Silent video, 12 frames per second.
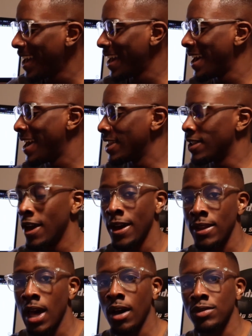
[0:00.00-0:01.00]
And
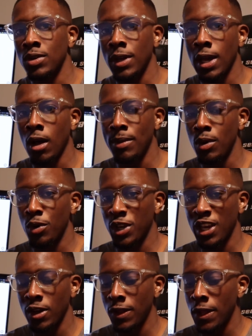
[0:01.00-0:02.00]
now today I'll be
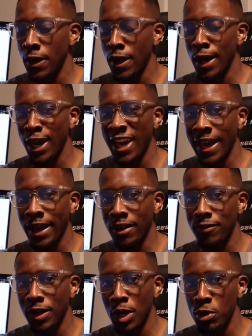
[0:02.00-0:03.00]
working on the AI
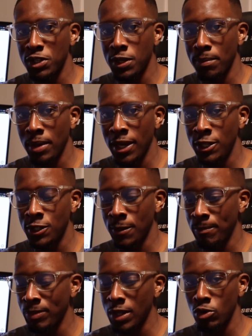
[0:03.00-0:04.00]
configuration page